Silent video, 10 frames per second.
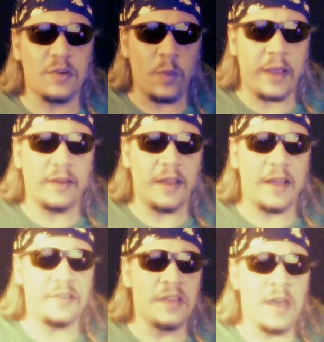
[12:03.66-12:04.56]
to
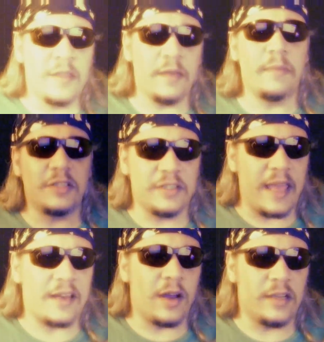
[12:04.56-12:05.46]
recognize that much of
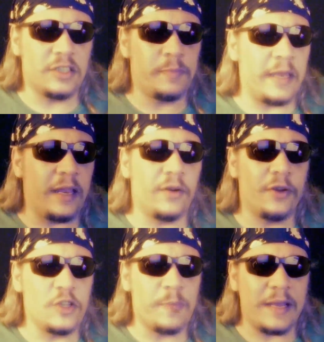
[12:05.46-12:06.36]
that cost has been introduced by